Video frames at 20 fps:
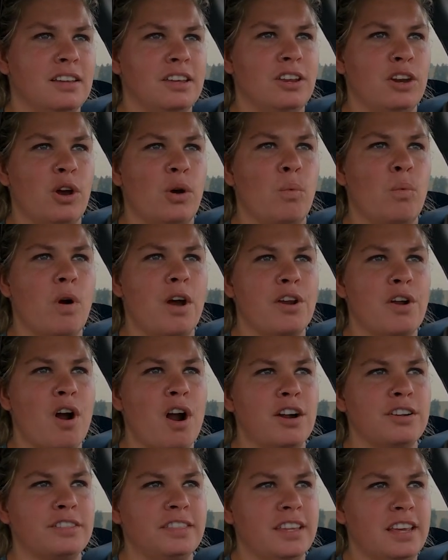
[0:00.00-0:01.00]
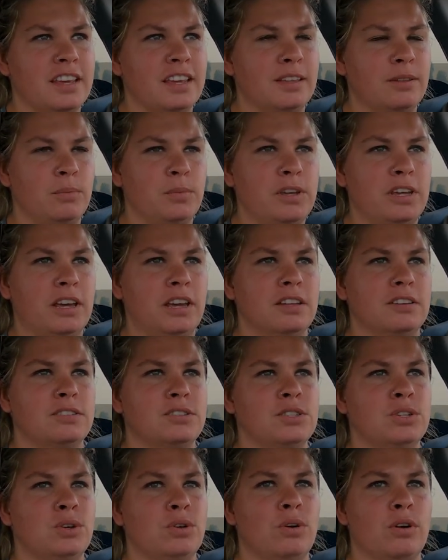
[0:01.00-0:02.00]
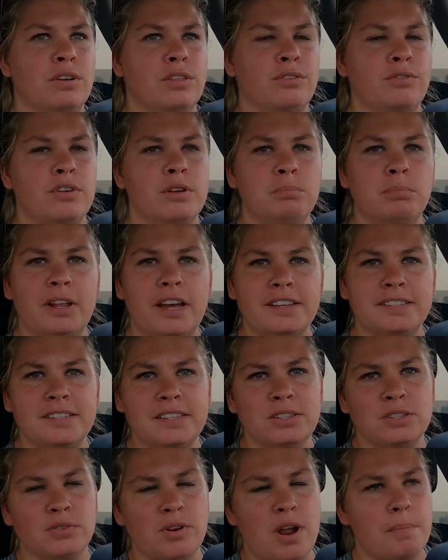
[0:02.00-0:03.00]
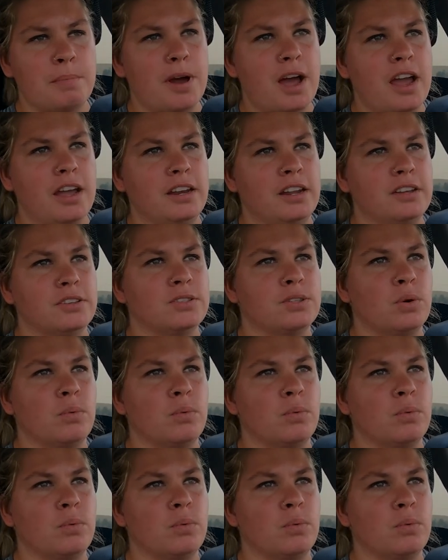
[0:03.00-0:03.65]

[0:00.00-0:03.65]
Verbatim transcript: you know, one hard thing and we get two or three blessings right behind it.